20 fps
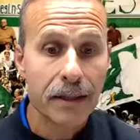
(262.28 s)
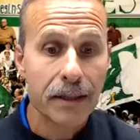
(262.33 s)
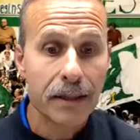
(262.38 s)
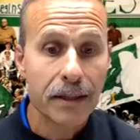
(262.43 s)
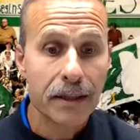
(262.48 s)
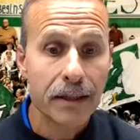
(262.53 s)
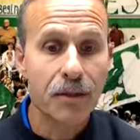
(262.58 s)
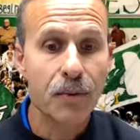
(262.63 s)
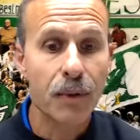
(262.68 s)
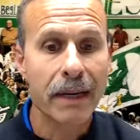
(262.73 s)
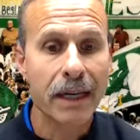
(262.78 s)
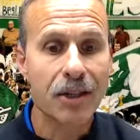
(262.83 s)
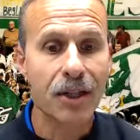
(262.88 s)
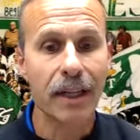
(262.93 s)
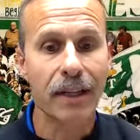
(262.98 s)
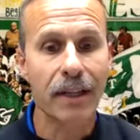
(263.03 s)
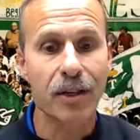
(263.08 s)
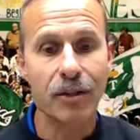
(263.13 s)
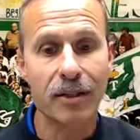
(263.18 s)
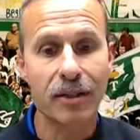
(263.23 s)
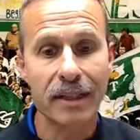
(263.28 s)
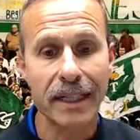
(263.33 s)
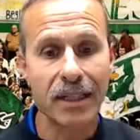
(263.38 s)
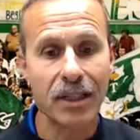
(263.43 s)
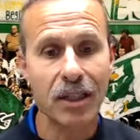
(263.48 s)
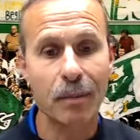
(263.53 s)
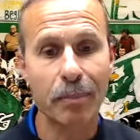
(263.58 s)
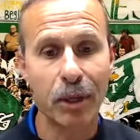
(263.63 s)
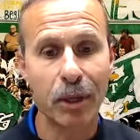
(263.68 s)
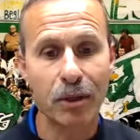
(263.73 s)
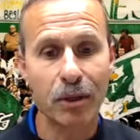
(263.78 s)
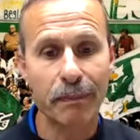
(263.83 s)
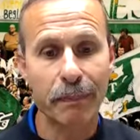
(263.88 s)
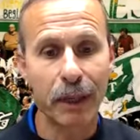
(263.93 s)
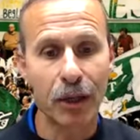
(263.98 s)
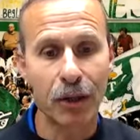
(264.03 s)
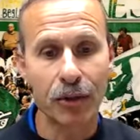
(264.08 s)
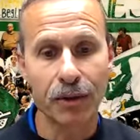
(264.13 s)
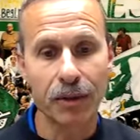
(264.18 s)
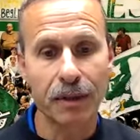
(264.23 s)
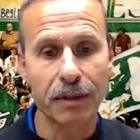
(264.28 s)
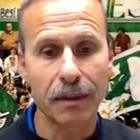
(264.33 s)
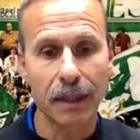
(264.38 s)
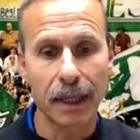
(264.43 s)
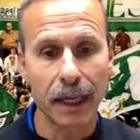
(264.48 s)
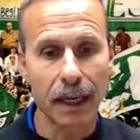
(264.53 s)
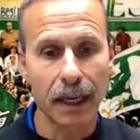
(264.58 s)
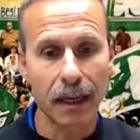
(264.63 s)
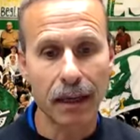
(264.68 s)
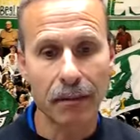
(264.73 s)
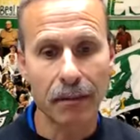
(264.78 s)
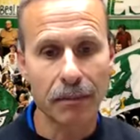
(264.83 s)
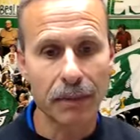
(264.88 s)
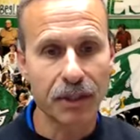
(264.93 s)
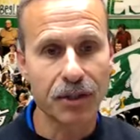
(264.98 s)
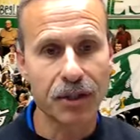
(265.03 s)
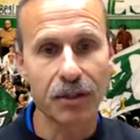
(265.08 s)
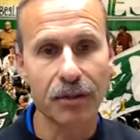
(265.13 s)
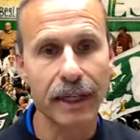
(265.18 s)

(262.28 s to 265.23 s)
want to make sure that those things are postponed, Mr.